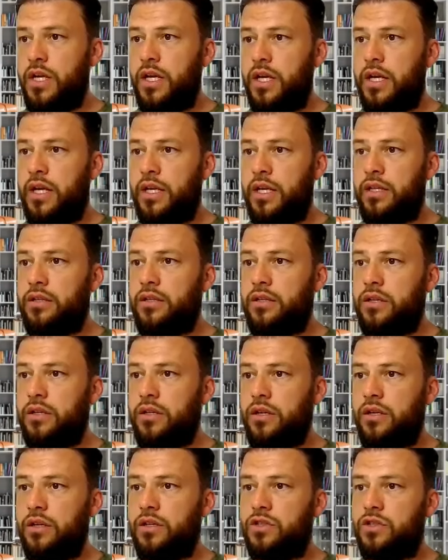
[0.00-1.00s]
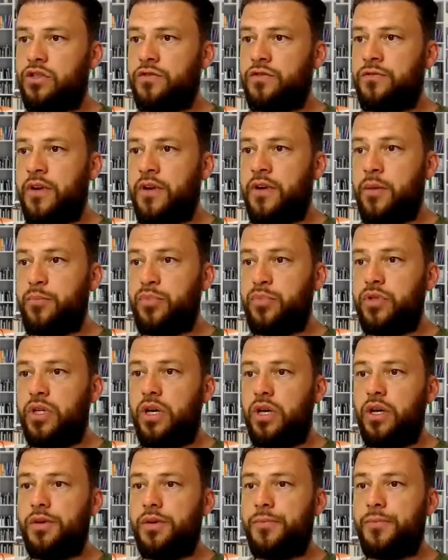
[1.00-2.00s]
in the
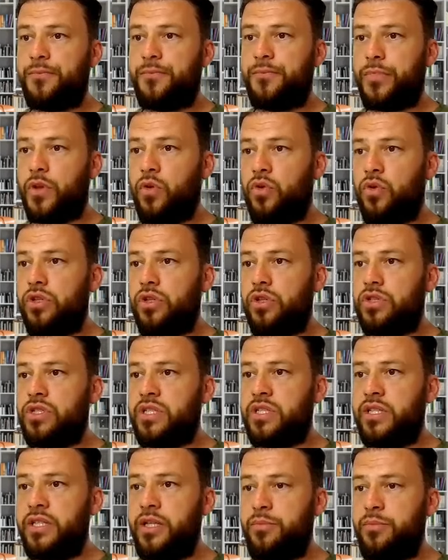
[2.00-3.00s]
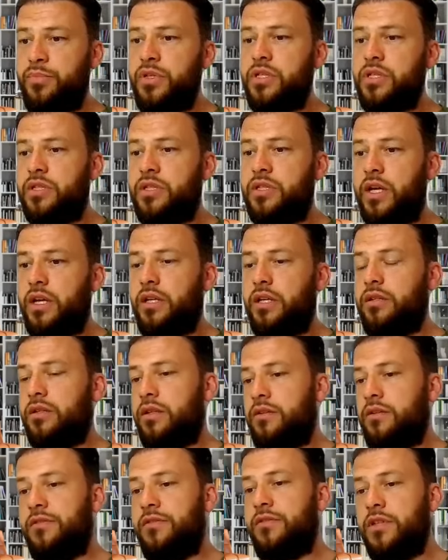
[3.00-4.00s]
Svapna or the sleepy state,
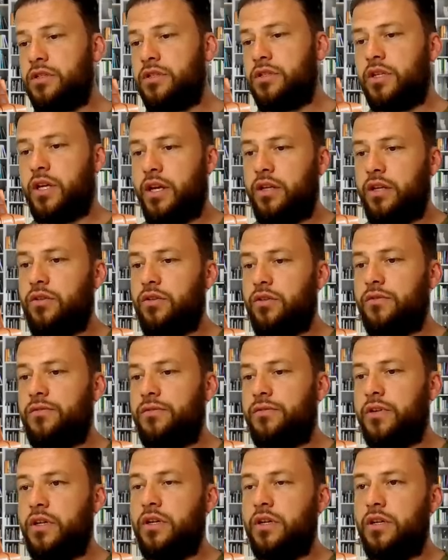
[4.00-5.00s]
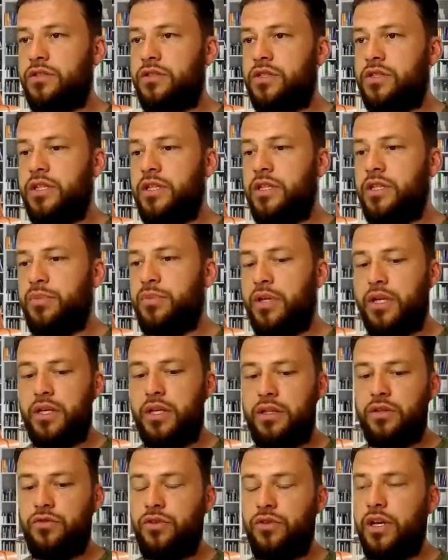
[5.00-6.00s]
if he's kind of uh, sleeping
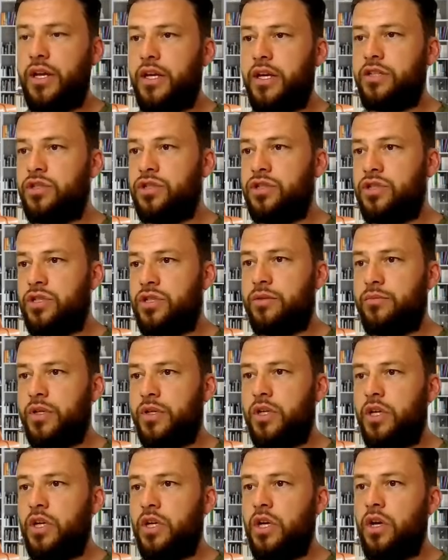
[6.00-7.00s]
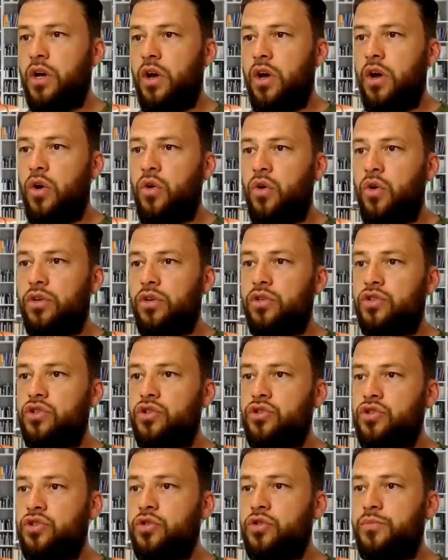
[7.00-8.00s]
in the relationship, or the
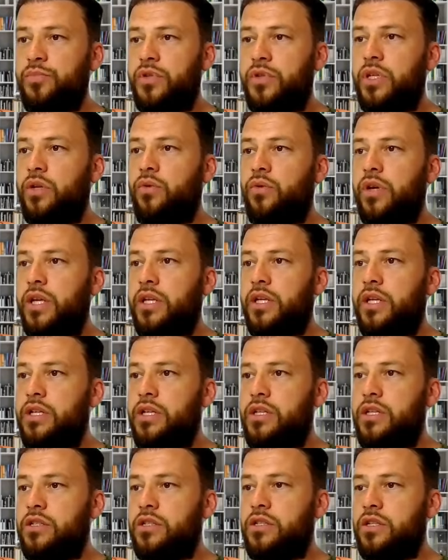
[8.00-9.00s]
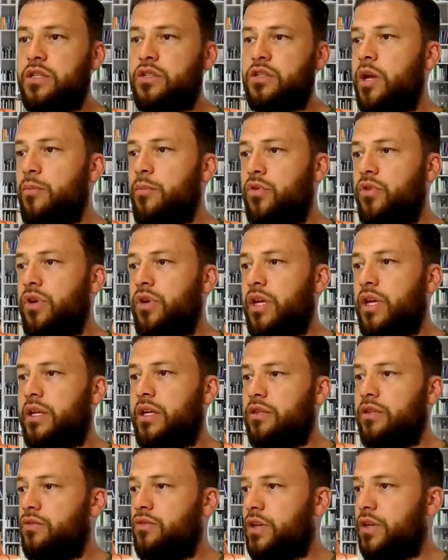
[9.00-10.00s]
Sushupti when he's uh,
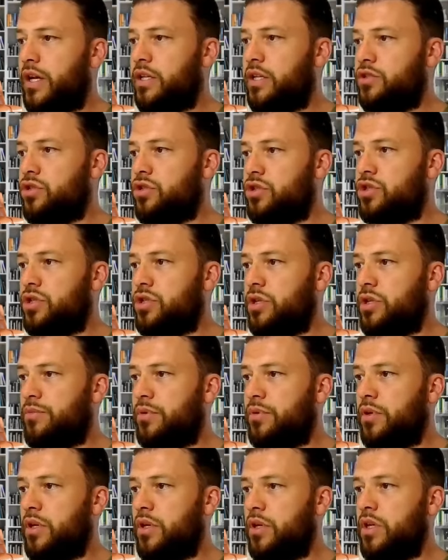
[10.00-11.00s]
slumbering in the relationship.